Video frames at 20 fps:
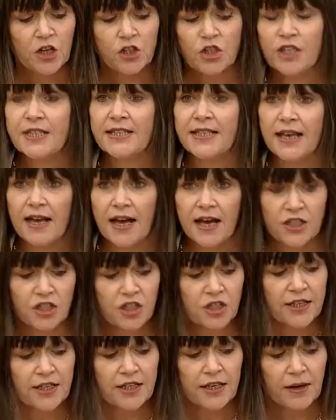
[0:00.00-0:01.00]
Just like
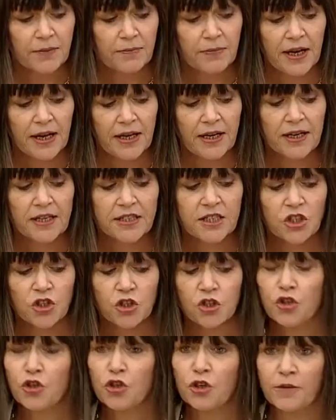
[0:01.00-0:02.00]
Angeline, Brian is a
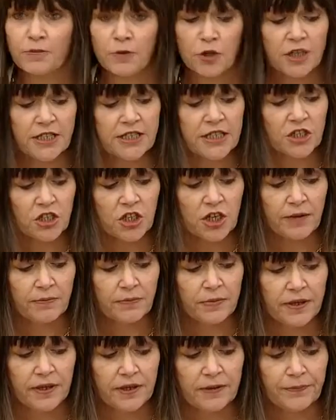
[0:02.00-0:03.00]
true community
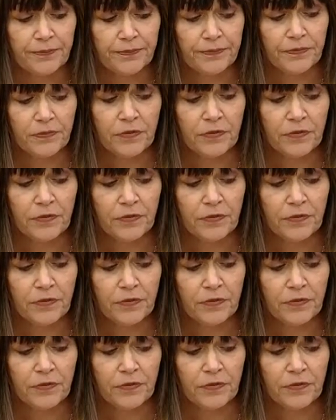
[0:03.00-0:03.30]
champion.